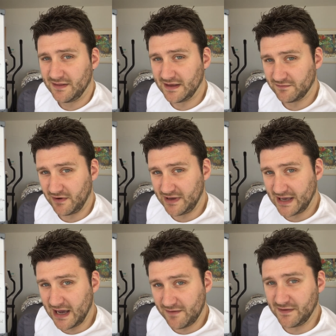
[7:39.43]
Think very
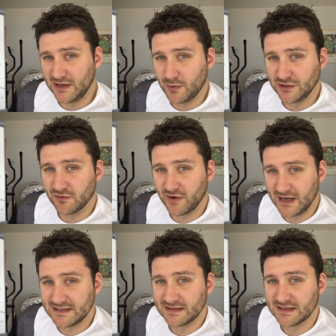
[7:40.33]
carefully when you're
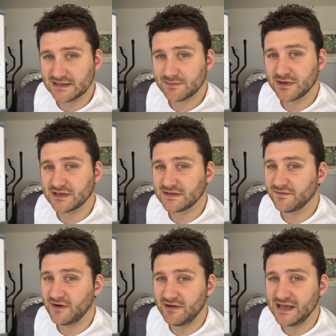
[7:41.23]
writing this because it's
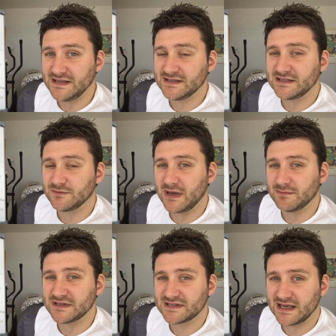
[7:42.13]
very easy to make
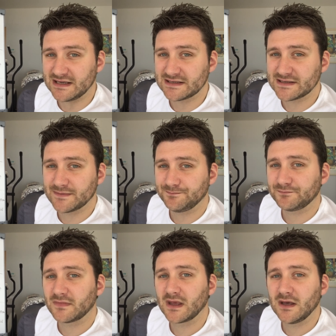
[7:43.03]
mistakes.
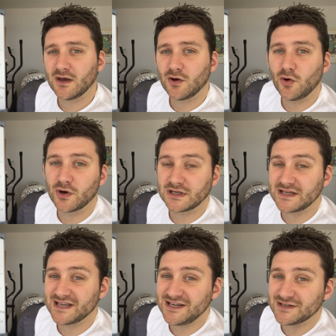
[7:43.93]

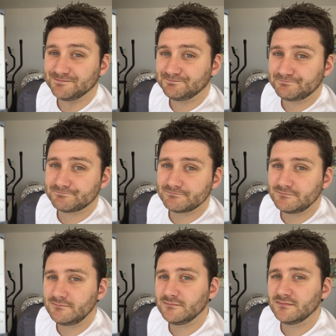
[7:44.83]
Organization.
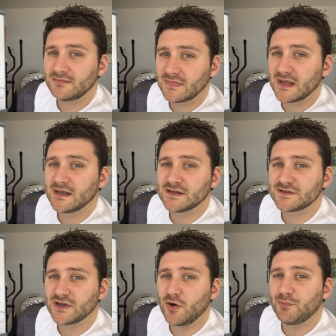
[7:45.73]

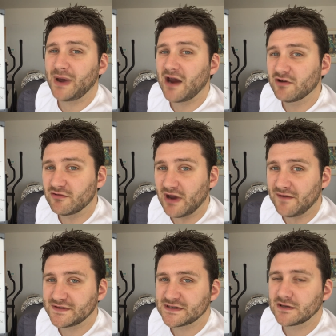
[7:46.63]
So
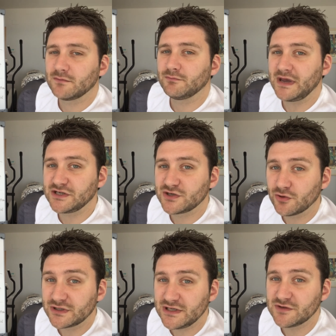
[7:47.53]
paragraphs, Make
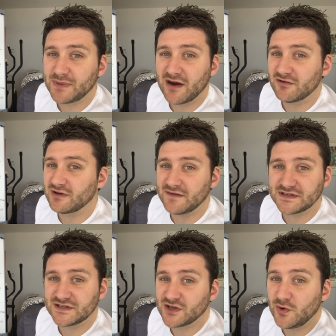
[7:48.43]
sure to use paragraphs.
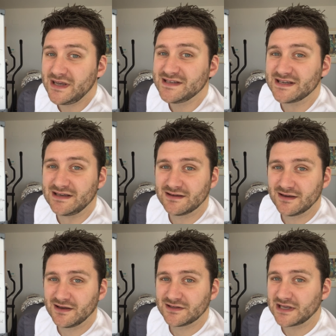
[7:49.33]
It's so easy
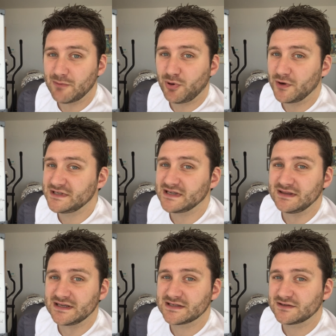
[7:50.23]
to get points in
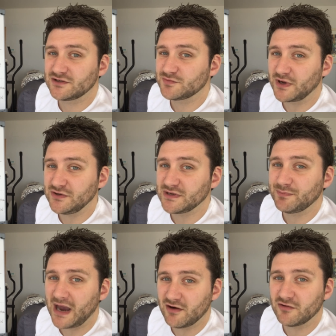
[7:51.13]
this just by using
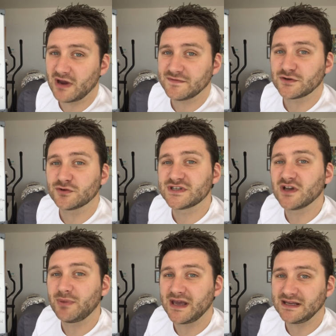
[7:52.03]
paragraphs or
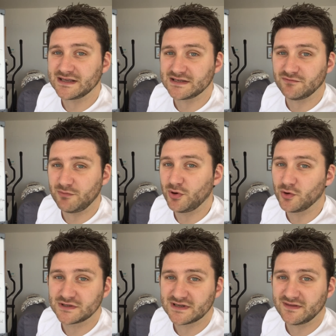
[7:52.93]
subheadings in
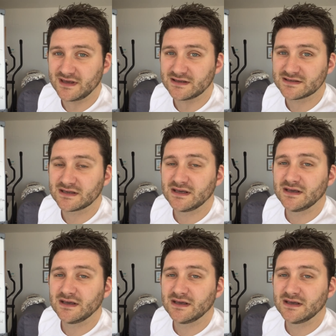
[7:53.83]
reports and things.